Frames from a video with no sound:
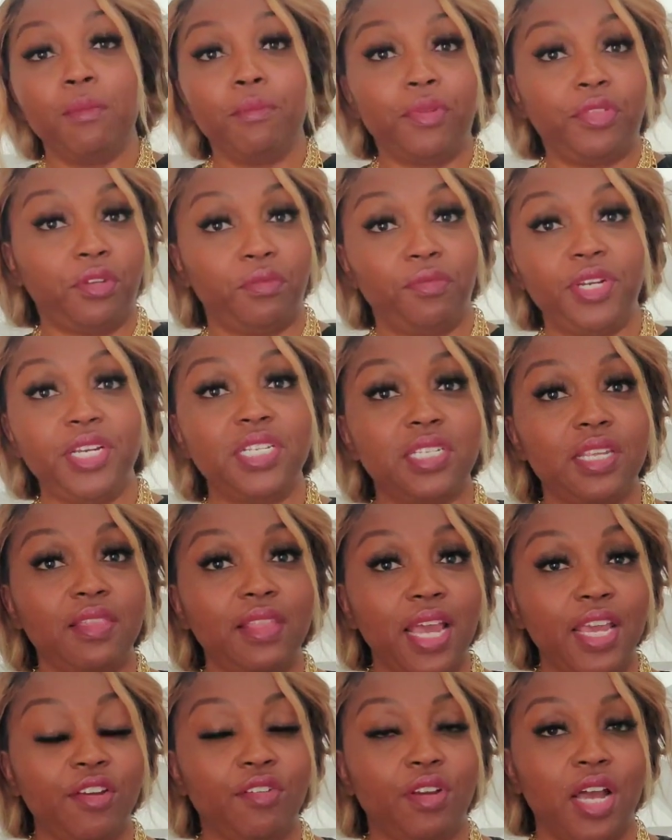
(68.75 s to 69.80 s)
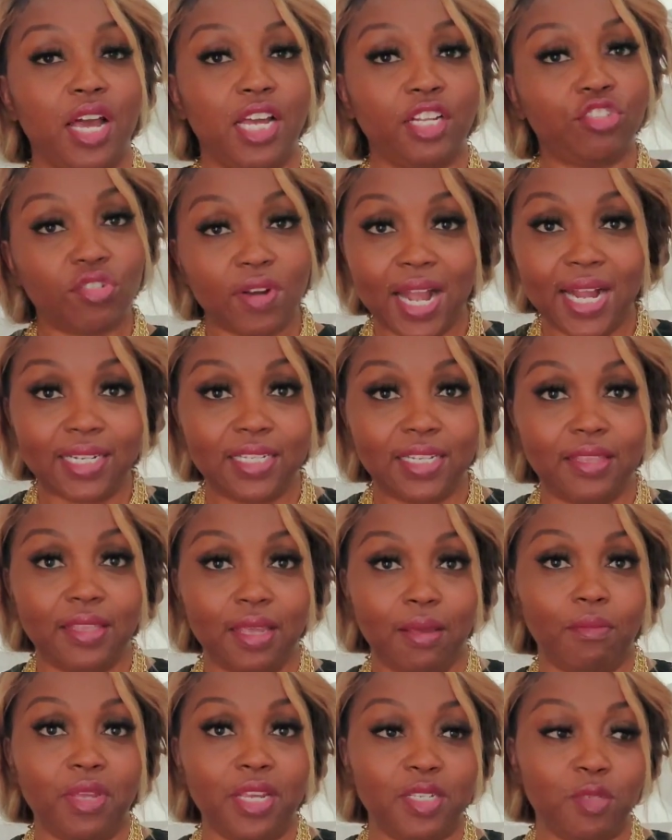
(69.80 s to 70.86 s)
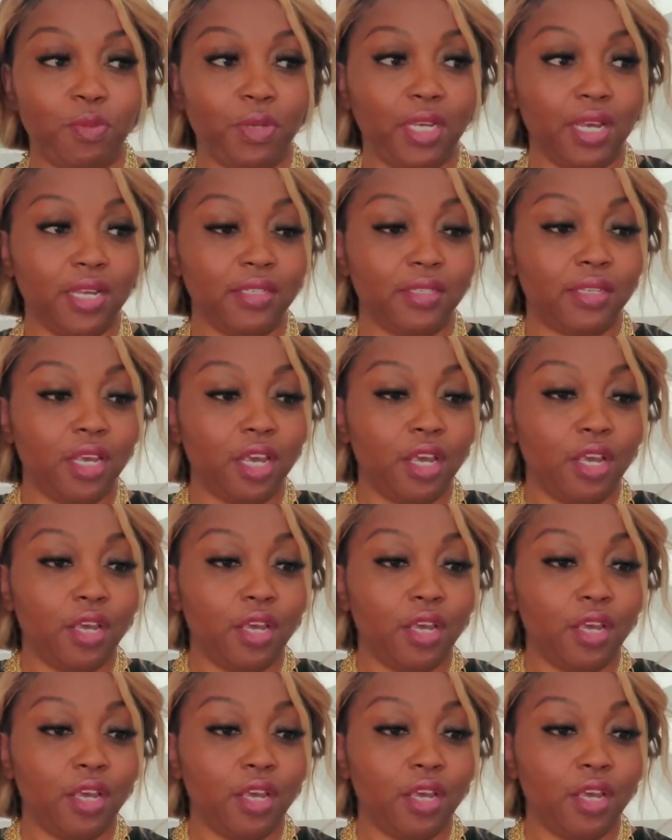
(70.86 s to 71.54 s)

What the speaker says: But the reason that you're not attracting them is because